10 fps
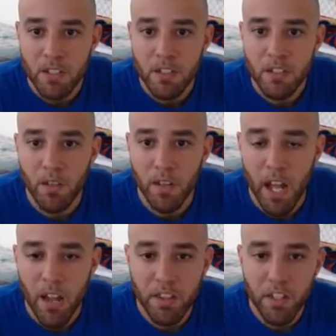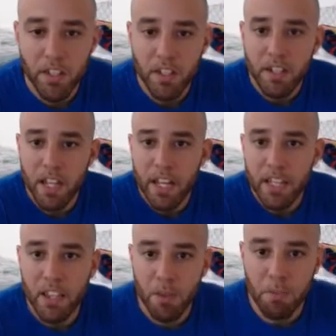So now they
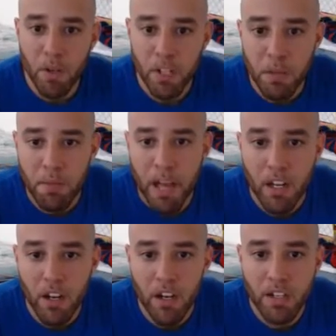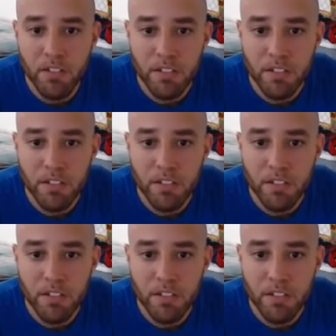get the immunity back on,